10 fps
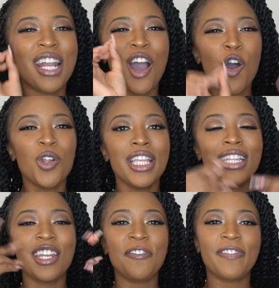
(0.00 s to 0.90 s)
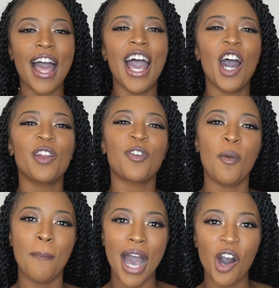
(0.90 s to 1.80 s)
not only did it fly out of
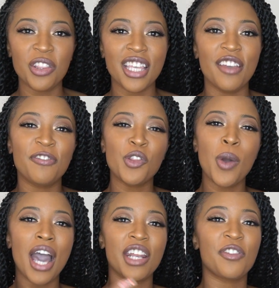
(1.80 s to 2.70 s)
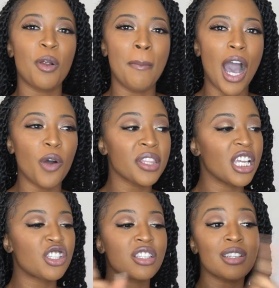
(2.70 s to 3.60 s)
her mouth, it flew out of her mouth
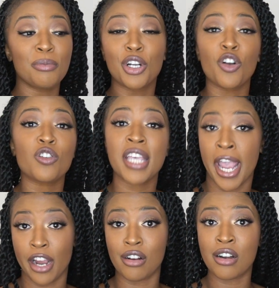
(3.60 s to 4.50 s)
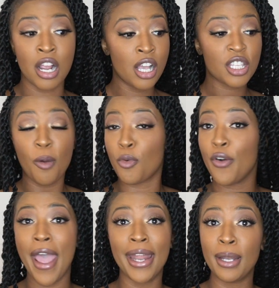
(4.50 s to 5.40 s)
into some girl's hair. Some
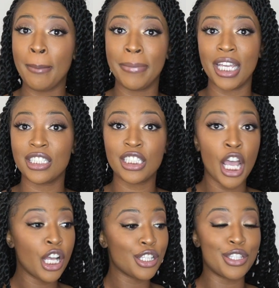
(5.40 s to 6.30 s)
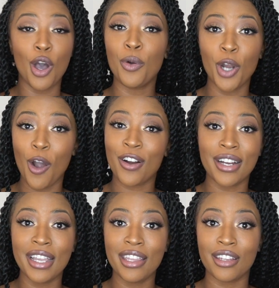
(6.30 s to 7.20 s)
random bitch. Don't know
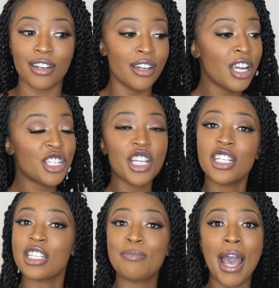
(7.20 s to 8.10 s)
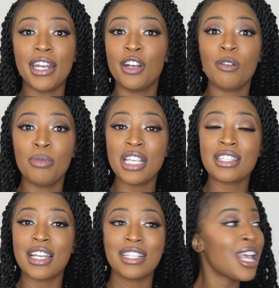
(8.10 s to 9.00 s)
her either. She just minded her
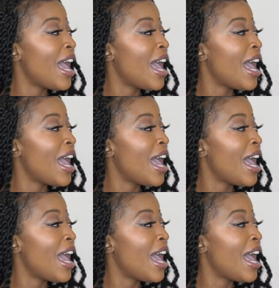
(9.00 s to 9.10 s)
business,